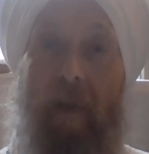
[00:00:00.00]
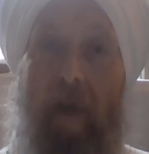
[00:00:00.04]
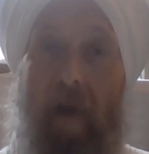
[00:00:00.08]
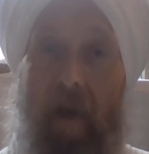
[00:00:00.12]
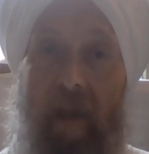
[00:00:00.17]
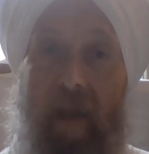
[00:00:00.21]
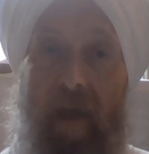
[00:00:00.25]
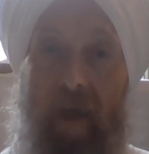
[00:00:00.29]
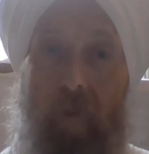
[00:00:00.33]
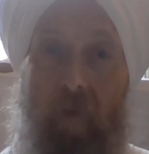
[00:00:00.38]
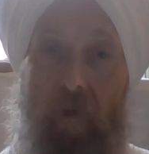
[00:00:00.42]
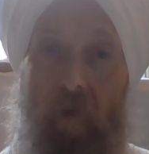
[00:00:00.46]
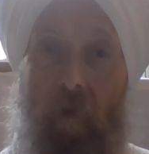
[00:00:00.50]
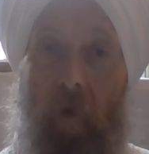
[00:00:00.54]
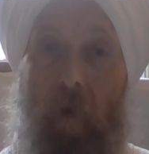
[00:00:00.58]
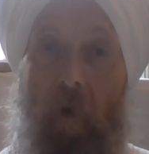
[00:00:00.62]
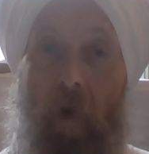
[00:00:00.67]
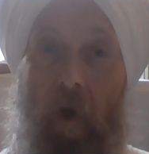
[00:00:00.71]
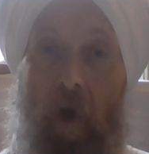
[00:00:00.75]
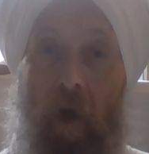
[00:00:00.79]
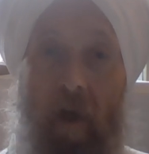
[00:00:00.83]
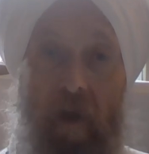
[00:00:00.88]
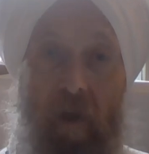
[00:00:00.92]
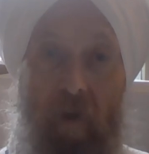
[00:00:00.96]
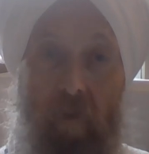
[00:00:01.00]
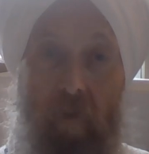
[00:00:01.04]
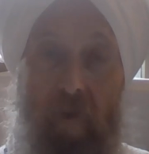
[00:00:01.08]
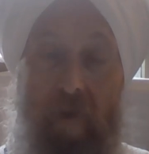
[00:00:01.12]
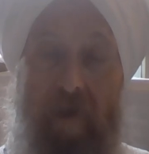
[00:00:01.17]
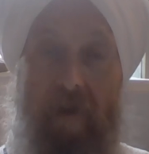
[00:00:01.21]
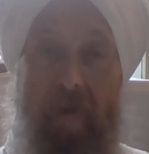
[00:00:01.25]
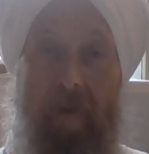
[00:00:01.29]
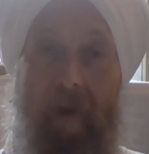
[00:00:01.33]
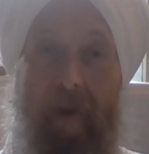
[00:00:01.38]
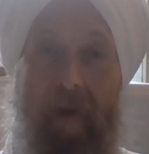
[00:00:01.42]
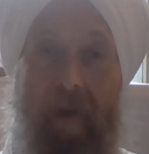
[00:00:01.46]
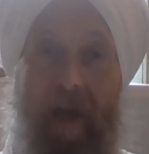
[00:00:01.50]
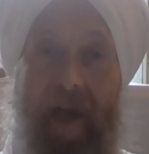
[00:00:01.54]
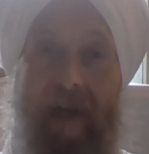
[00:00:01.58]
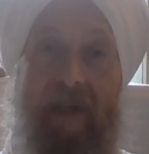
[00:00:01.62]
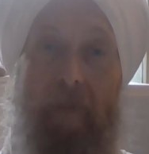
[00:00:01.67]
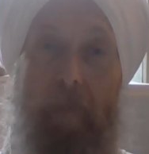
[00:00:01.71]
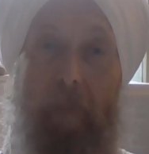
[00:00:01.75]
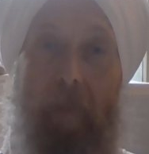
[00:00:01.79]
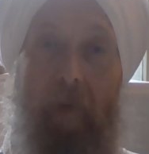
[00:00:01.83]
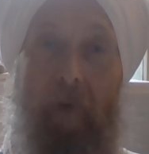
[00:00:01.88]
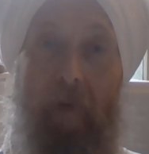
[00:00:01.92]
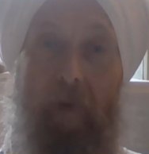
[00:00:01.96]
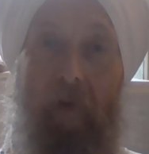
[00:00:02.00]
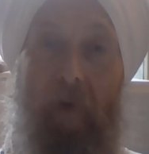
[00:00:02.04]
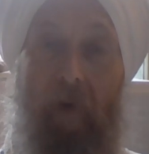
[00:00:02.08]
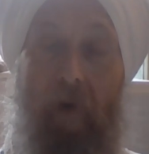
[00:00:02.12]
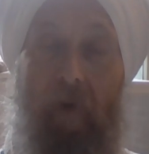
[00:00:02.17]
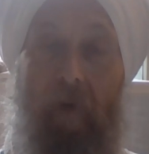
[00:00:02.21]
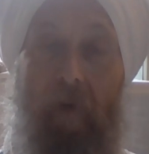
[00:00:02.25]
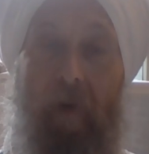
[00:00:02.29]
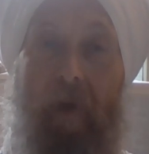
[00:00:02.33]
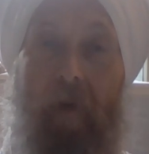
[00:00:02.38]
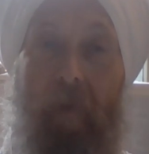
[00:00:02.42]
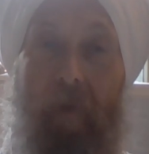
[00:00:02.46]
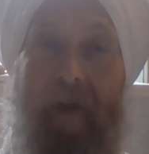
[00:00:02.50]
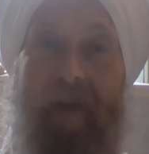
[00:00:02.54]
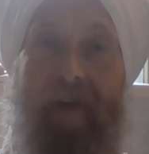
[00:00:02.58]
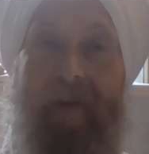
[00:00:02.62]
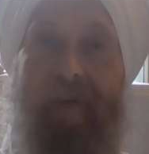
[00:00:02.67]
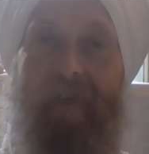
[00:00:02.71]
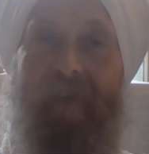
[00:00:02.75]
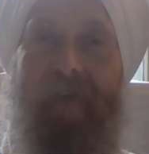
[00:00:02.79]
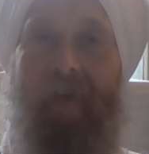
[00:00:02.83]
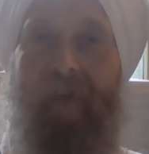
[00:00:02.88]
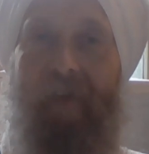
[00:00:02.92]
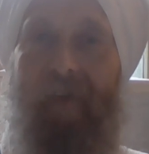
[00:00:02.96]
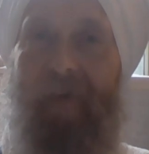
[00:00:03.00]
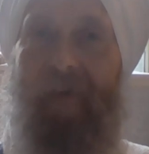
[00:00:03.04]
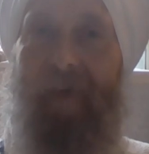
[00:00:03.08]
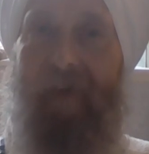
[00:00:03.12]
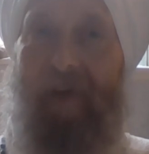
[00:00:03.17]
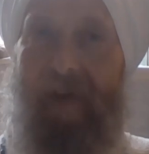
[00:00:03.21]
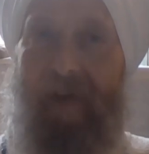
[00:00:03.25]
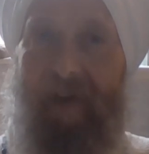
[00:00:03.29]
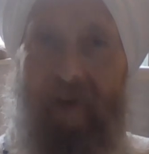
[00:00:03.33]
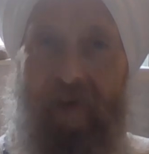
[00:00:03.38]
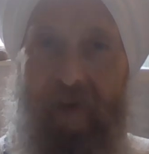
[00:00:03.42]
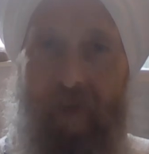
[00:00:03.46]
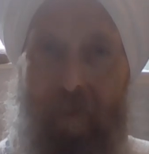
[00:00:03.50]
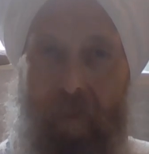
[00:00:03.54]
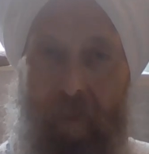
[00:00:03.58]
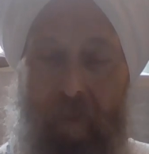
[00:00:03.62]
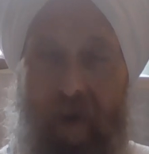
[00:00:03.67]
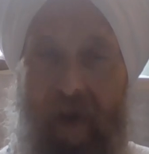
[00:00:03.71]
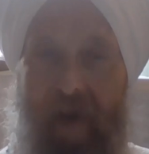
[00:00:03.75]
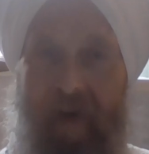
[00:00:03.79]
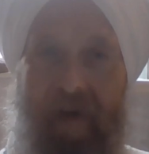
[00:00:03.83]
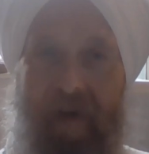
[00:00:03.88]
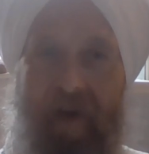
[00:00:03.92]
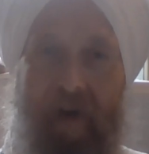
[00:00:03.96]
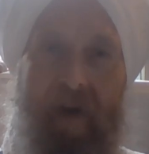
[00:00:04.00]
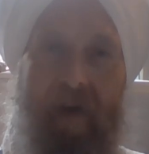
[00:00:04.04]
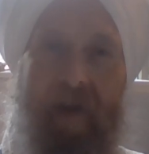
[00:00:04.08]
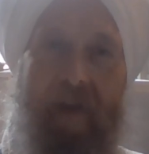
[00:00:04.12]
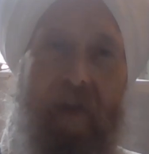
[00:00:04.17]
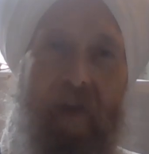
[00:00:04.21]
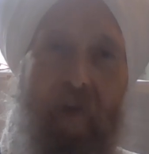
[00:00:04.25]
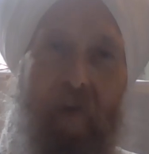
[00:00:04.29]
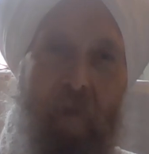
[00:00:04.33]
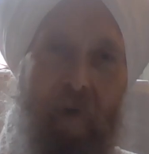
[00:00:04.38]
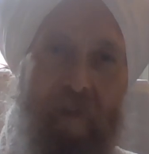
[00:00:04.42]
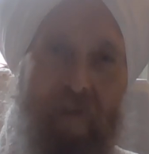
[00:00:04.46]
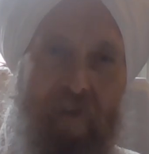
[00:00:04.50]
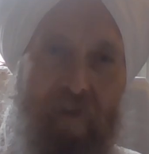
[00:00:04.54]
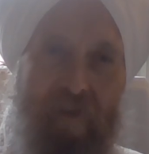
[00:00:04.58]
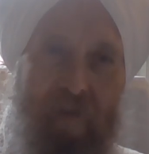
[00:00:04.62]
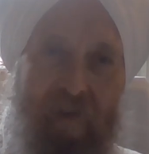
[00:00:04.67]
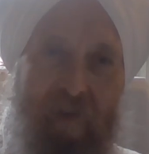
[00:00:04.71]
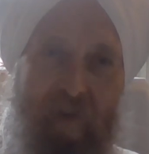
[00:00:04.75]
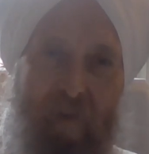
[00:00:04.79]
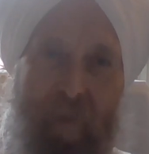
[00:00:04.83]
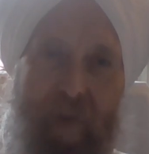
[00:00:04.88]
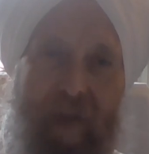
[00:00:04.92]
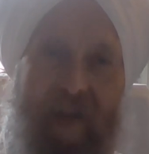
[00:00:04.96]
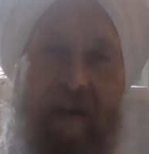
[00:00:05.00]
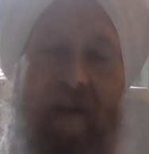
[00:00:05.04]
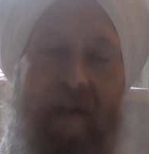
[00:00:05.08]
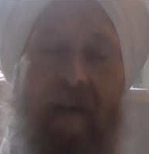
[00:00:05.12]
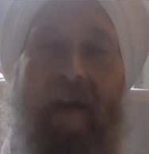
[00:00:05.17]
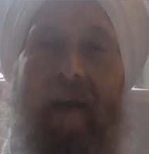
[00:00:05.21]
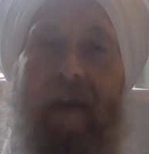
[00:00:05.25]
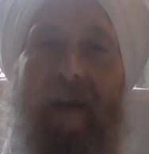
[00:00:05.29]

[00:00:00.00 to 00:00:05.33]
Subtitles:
the language. Guru Nanak was expert. He went to Mecca, he went to Tibet.